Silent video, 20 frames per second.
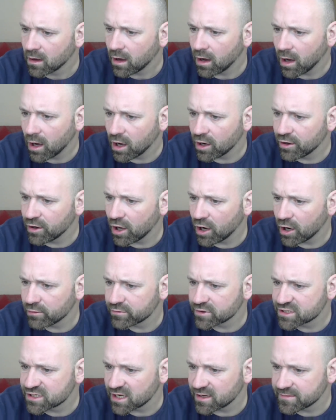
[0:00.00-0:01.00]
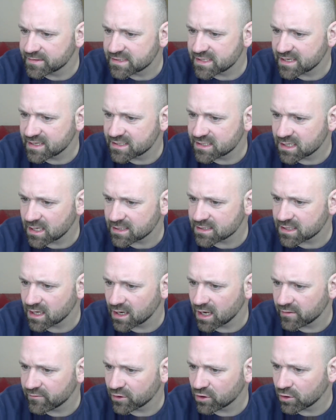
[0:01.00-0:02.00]
No, Rajiv, CCS
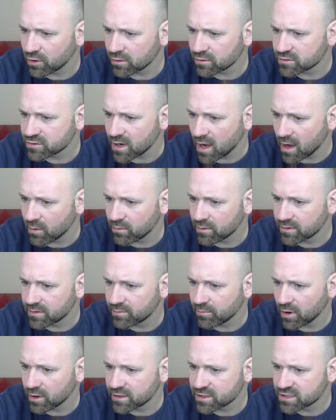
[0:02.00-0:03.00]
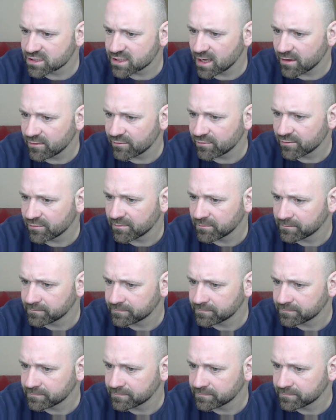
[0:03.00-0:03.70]
don't have a contract with Mindshift.